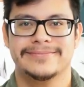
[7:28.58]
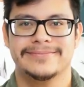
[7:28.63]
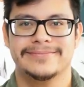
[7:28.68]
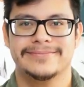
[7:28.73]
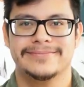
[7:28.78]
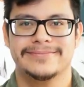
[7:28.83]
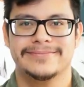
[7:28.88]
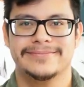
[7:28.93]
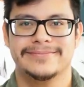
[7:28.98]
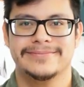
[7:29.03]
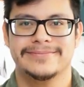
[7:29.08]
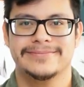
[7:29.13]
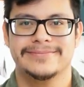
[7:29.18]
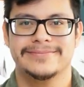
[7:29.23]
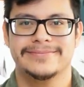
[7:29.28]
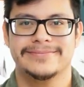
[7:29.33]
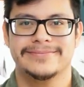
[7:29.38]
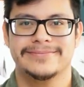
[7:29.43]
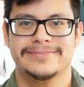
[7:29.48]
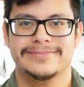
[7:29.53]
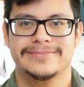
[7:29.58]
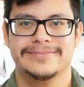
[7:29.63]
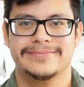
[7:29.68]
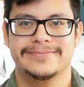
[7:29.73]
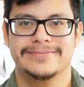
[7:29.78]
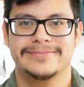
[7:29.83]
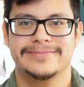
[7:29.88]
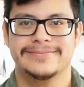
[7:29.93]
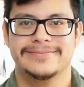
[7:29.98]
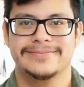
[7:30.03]

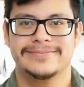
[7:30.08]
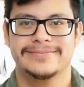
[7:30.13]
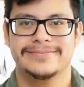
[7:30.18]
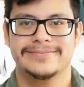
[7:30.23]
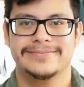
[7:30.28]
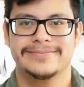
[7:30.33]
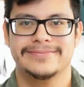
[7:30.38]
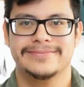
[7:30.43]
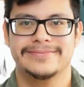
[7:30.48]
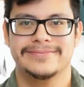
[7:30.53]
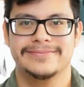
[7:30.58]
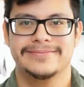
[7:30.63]
The person shown says nothing.